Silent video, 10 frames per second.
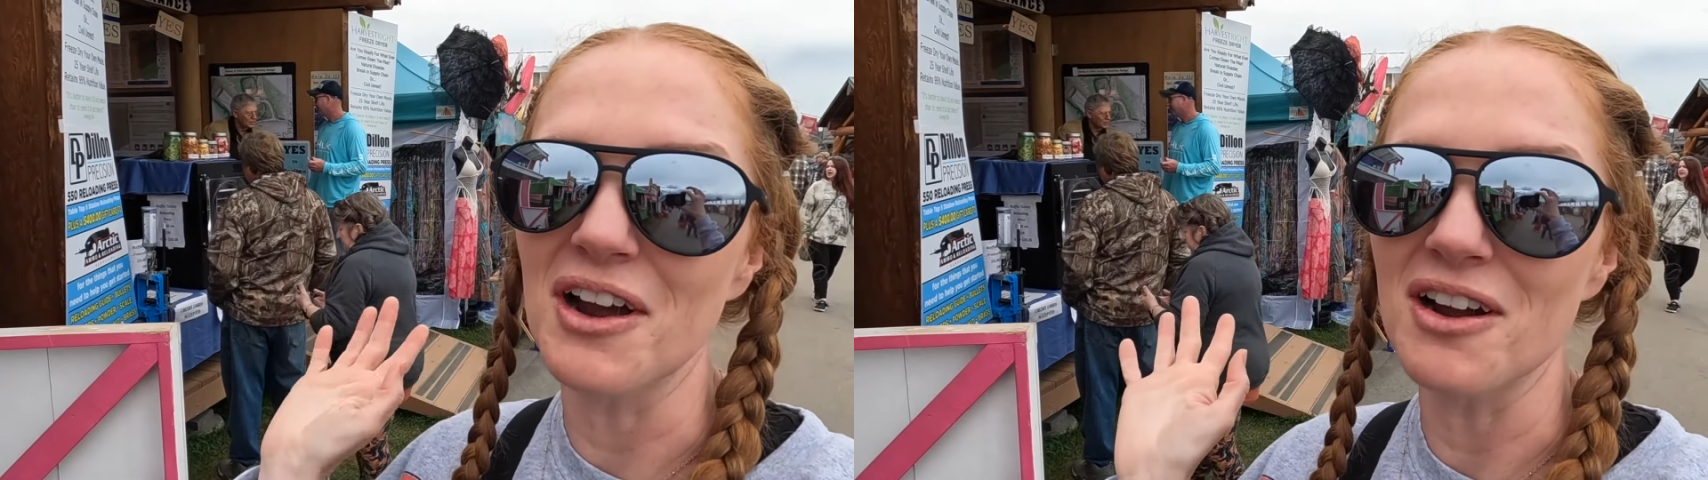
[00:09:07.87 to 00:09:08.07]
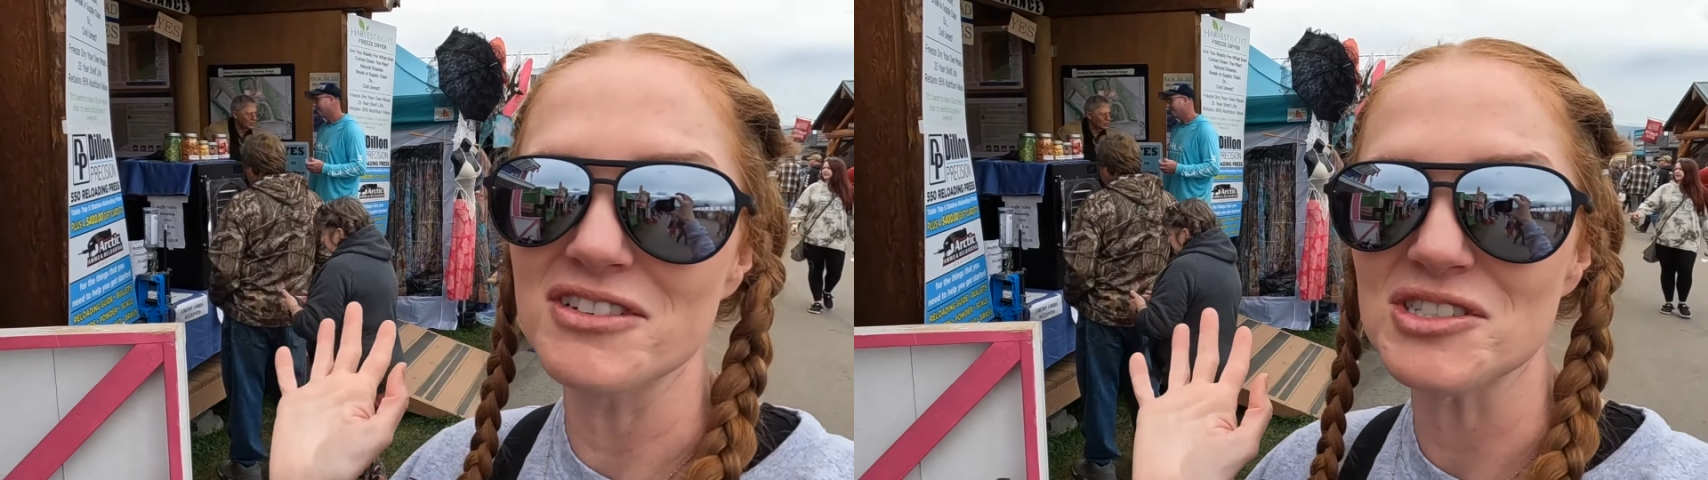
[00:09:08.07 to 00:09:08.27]

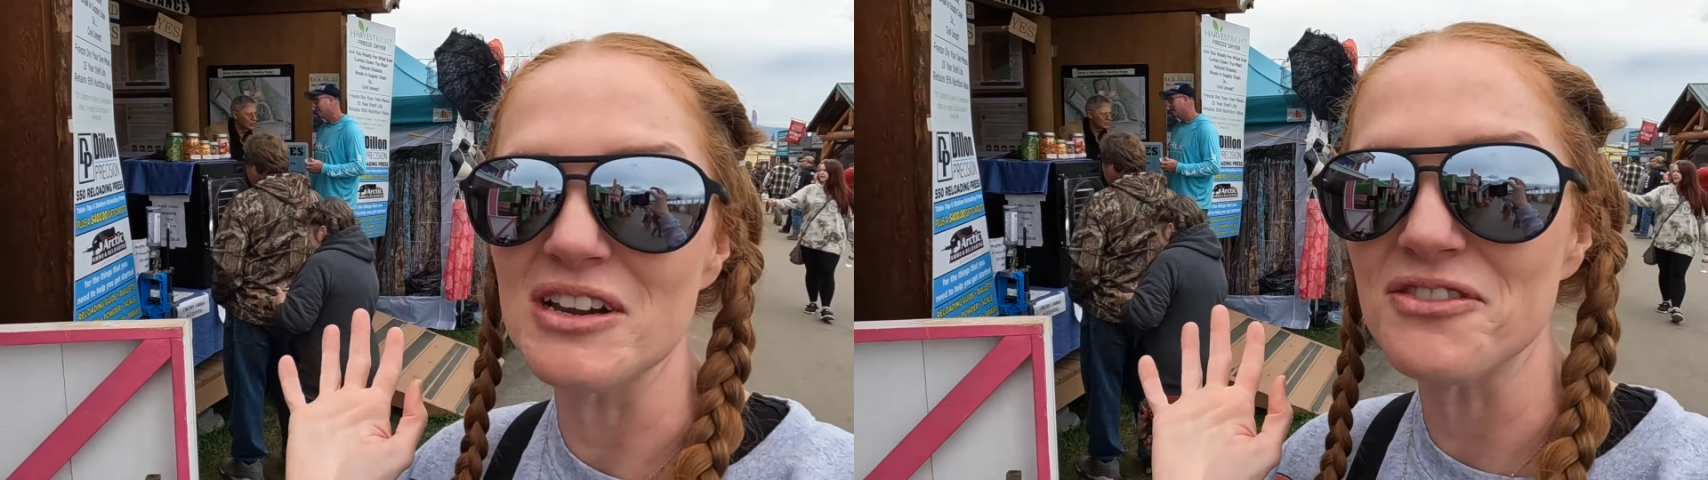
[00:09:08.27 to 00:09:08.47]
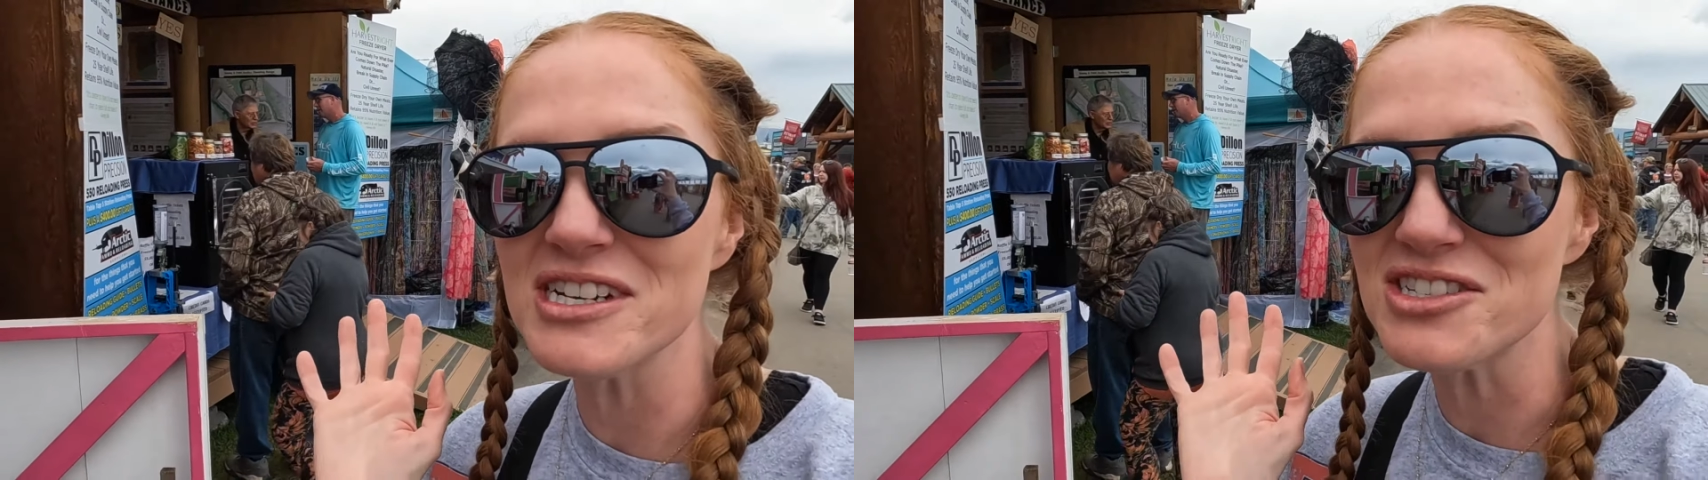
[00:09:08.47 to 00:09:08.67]
Harvest
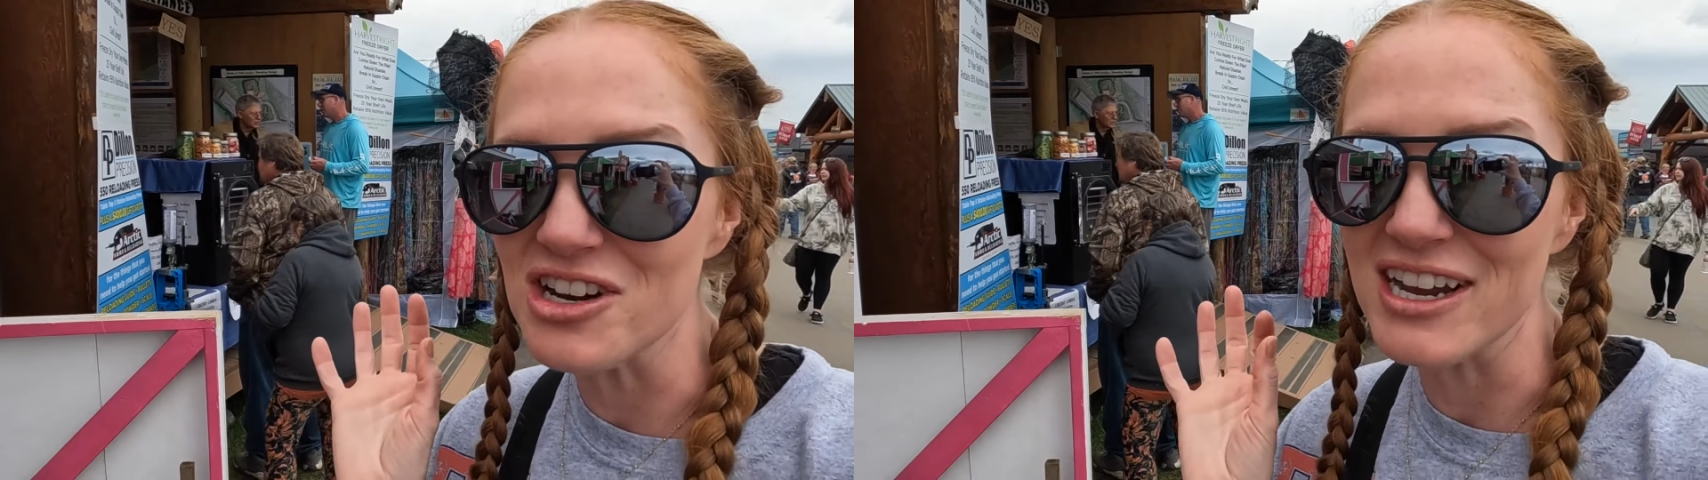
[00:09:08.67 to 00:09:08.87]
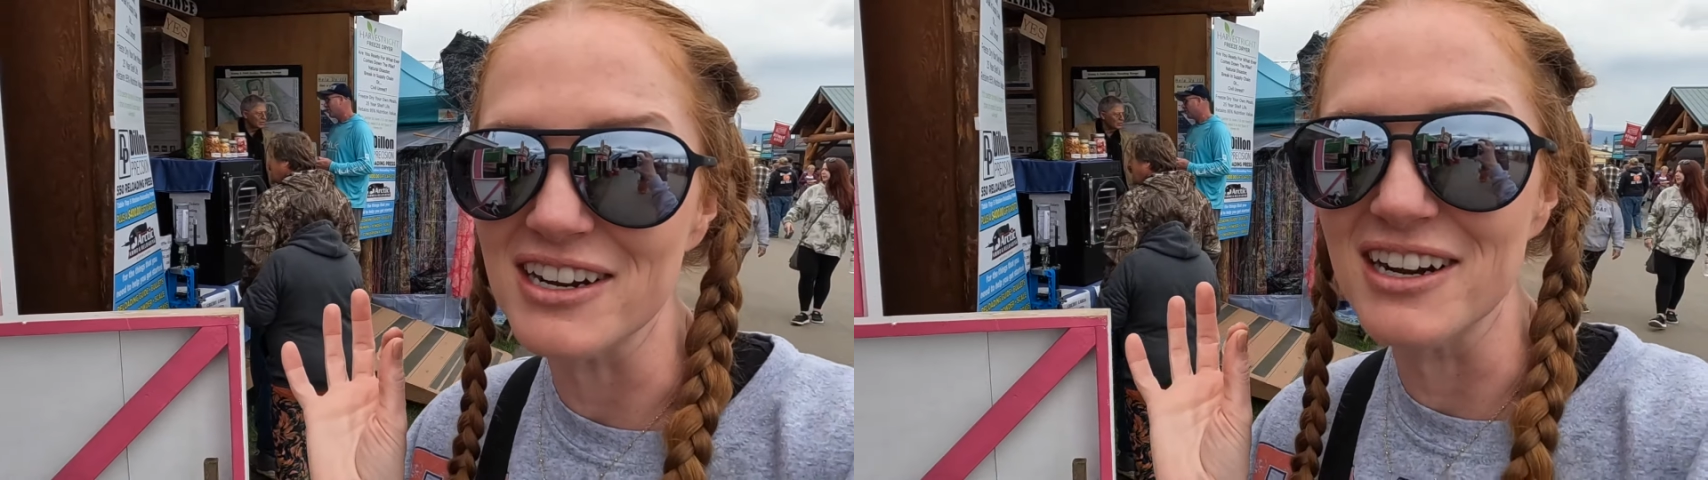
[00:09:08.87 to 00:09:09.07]
Right freeze
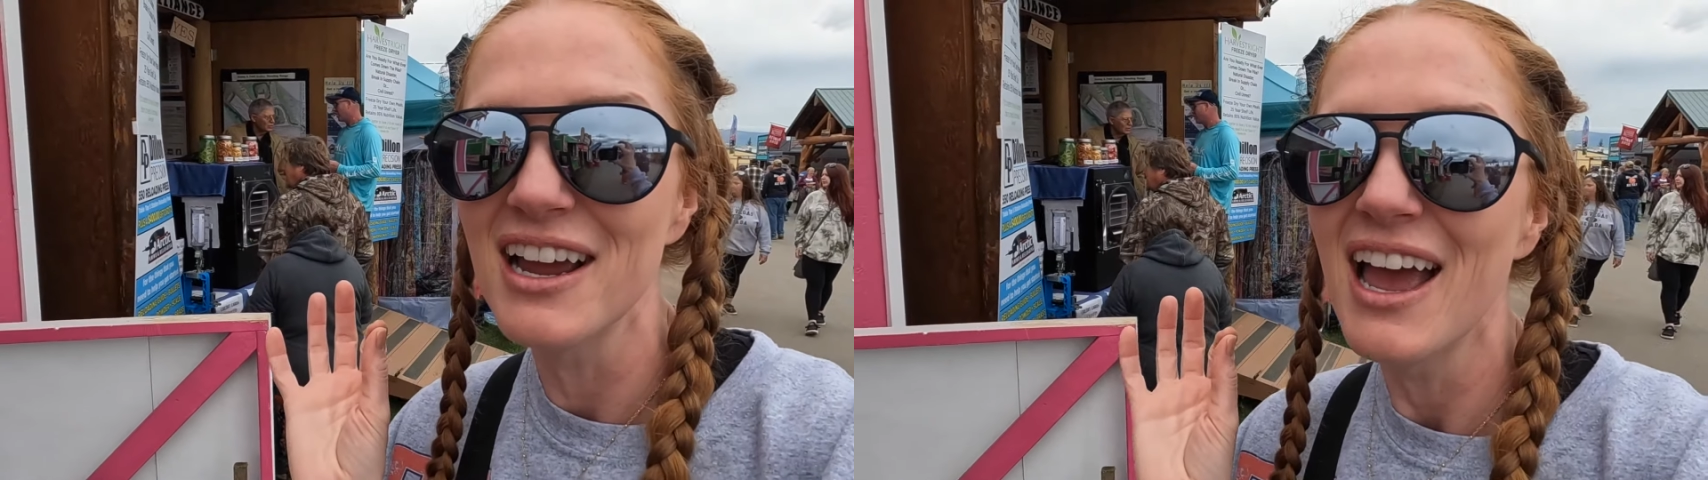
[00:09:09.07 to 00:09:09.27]
dryer,